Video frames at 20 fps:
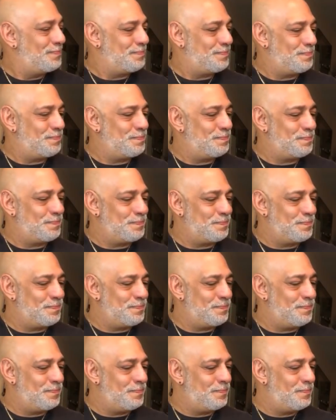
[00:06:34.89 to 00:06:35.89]

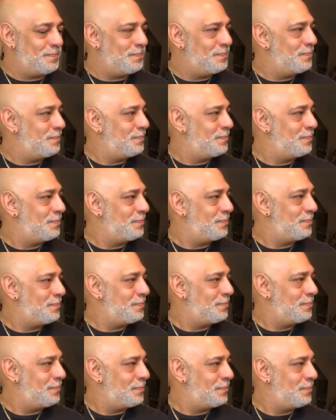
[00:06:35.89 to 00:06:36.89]

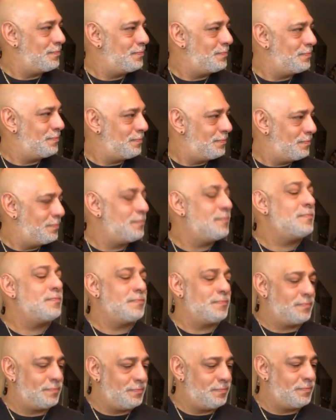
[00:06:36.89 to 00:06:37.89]

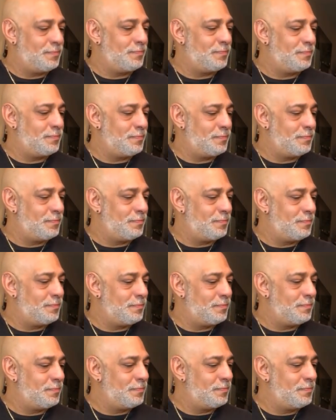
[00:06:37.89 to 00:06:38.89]

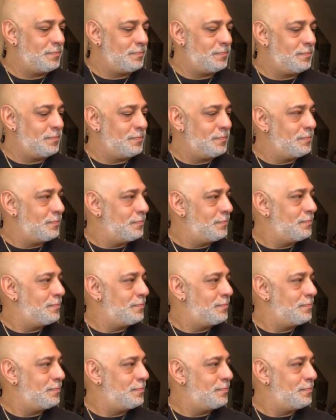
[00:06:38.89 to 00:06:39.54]
(not speaking)